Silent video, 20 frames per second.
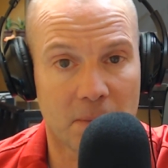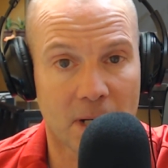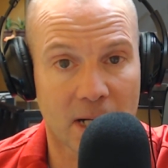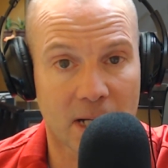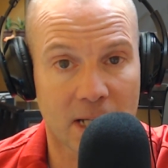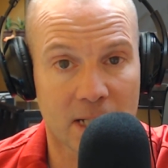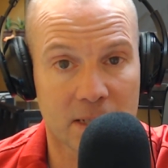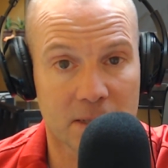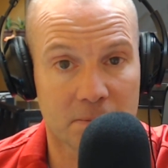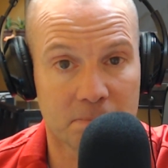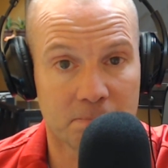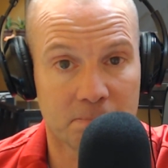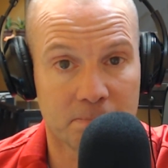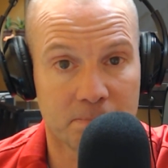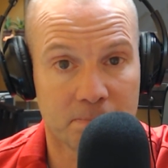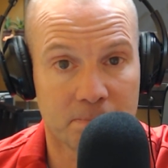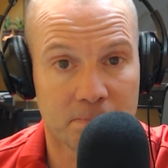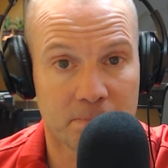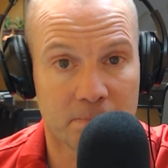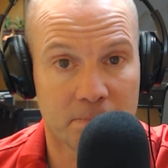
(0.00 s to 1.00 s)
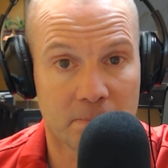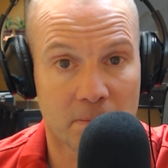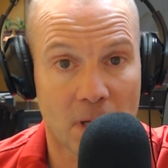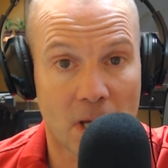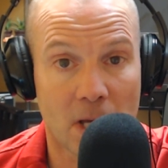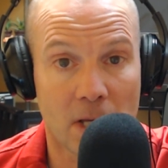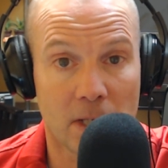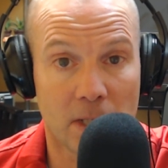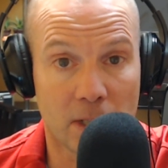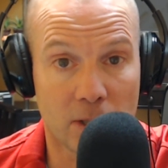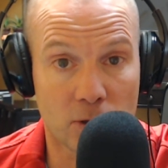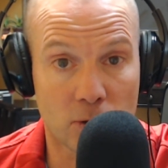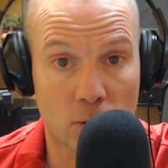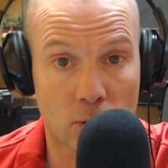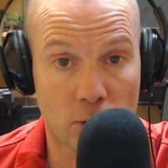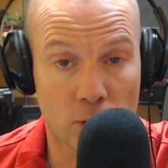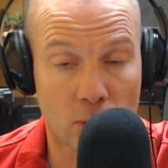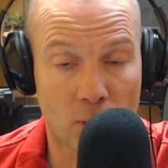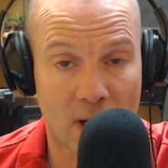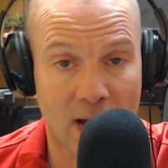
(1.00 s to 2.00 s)
bucket is who
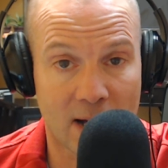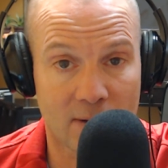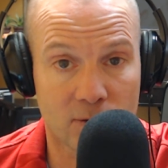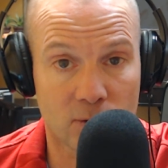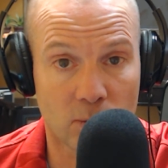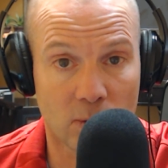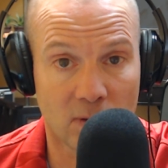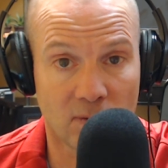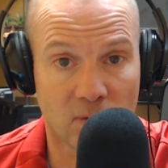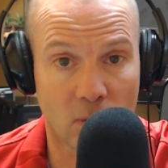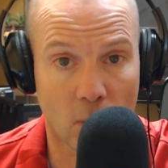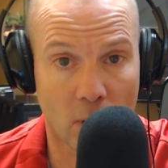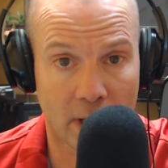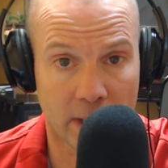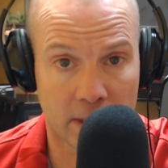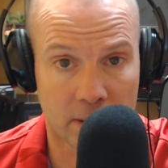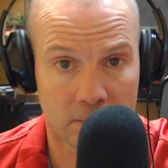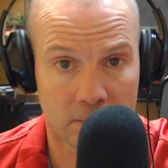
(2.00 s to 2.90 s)
you have to avoid.